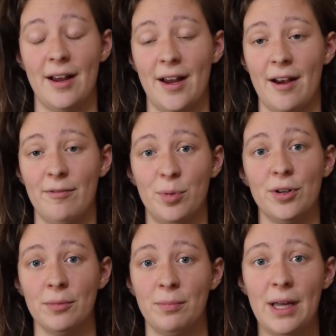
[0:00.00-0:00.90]
have put
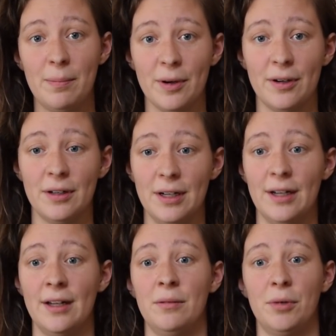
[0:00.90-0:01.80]
on paper
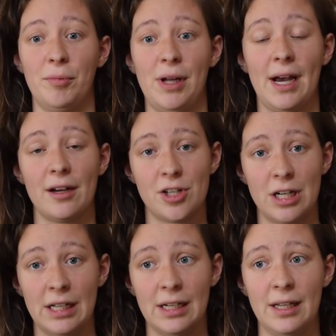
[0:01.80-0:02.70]
and what we
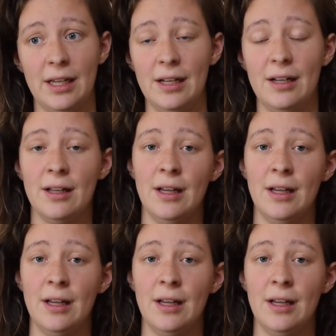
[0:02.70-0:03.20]
actually need.